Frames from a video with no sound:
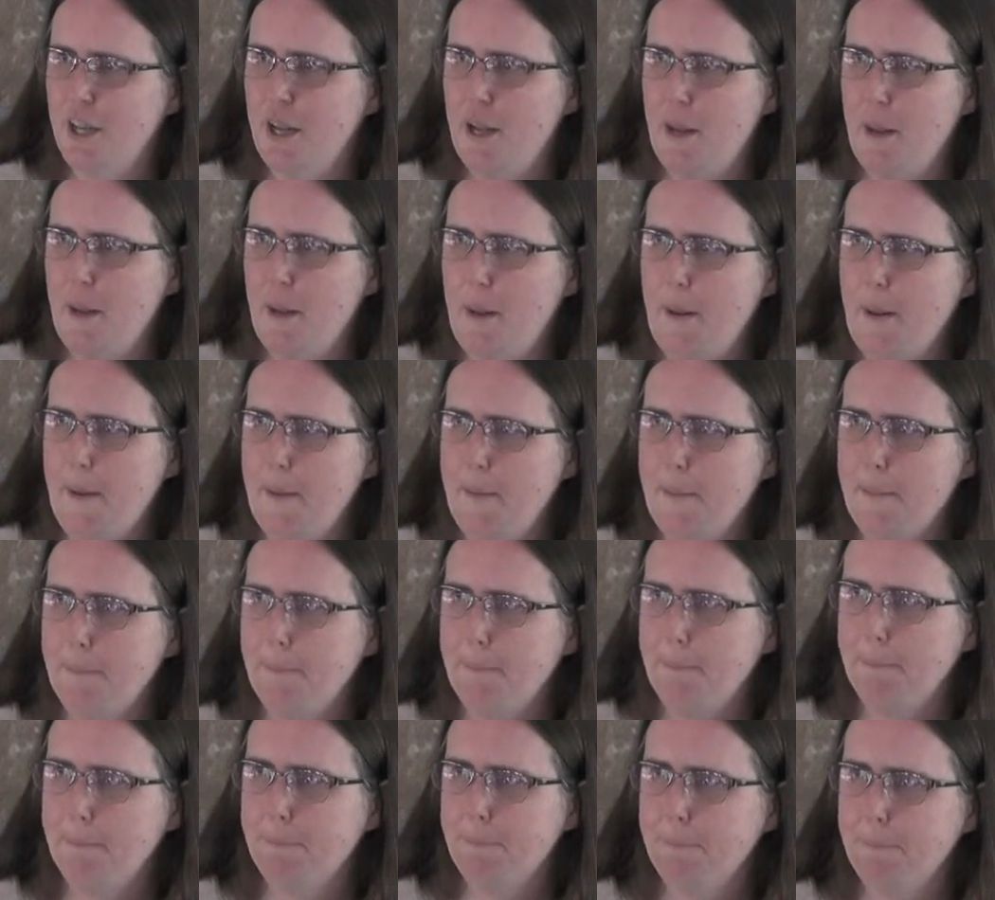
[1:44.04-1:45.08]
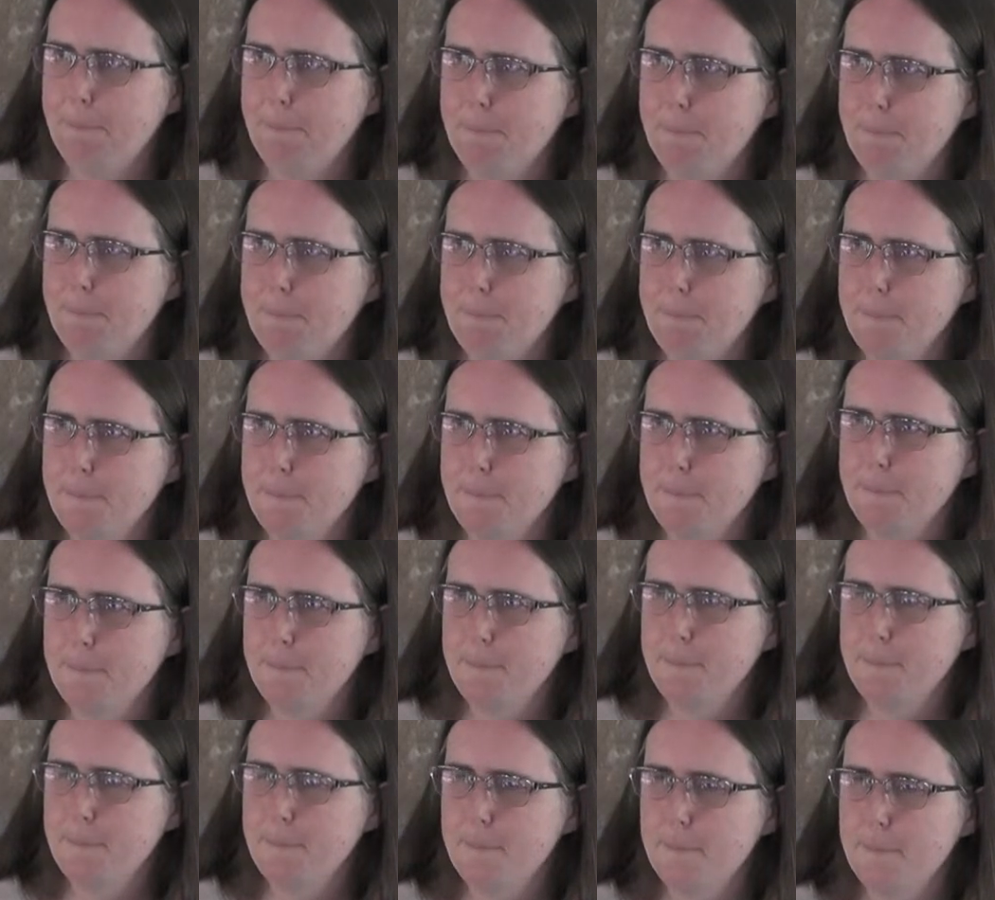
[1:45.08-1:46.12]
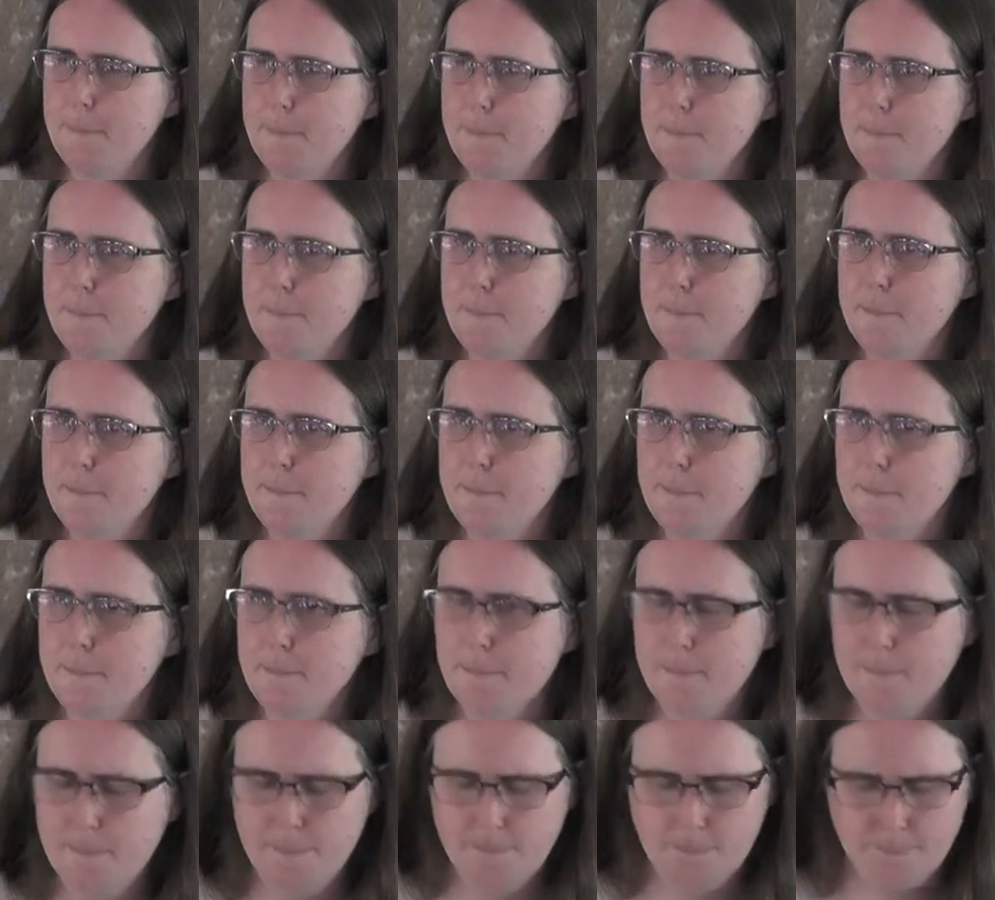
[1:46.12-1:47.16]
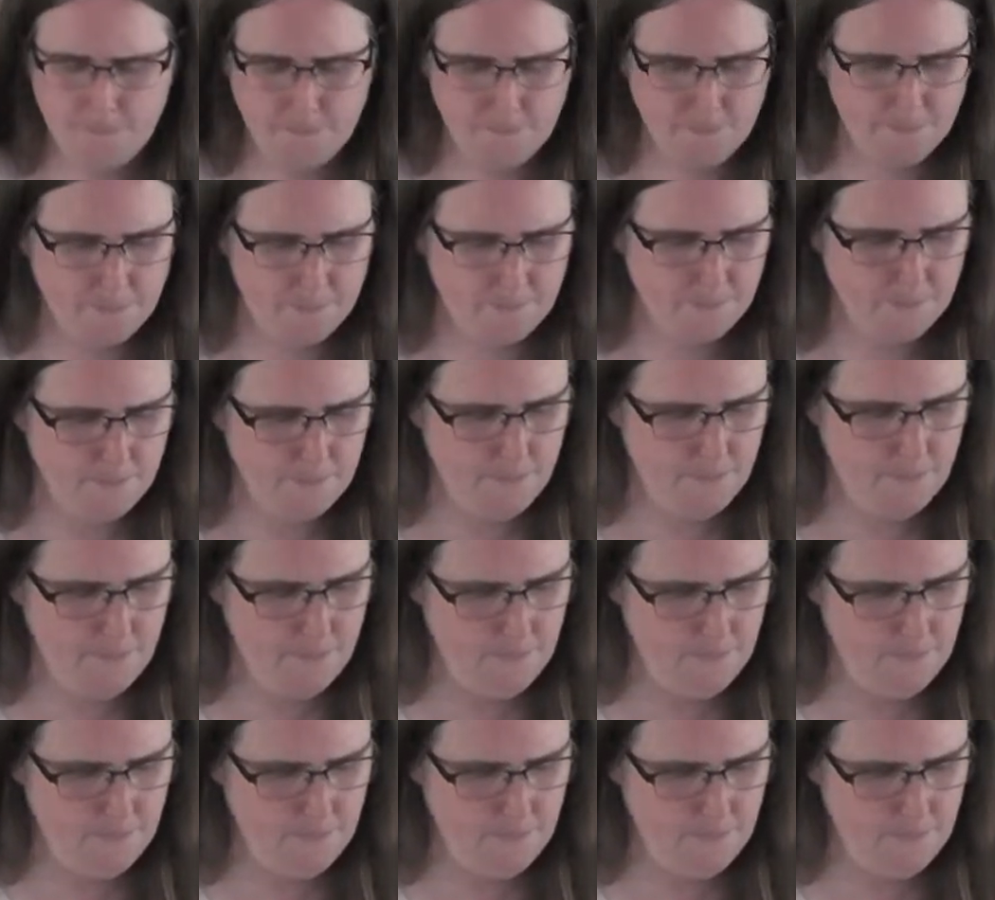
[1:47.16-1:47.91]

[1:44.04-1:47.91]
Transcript: Nobody speaks.